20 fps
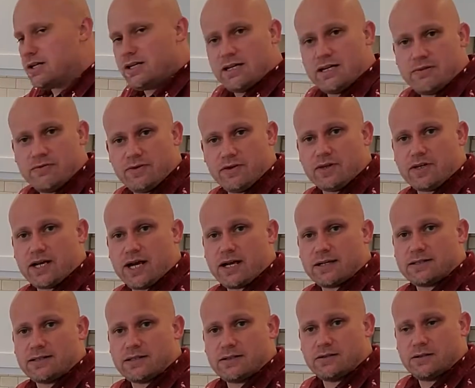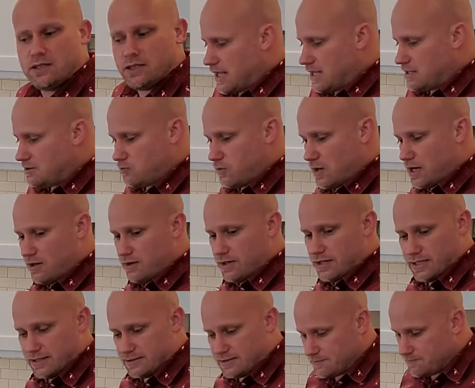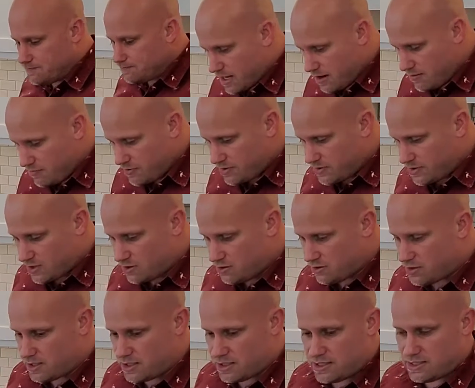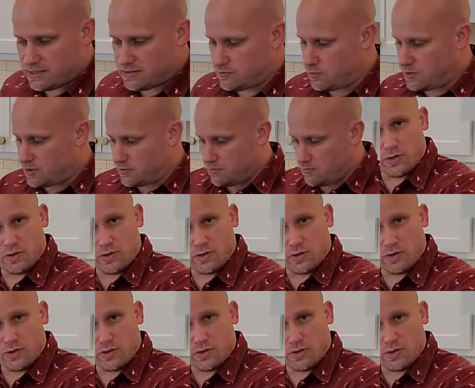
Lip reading: need for your cocktail, as well as everything you're gonna need with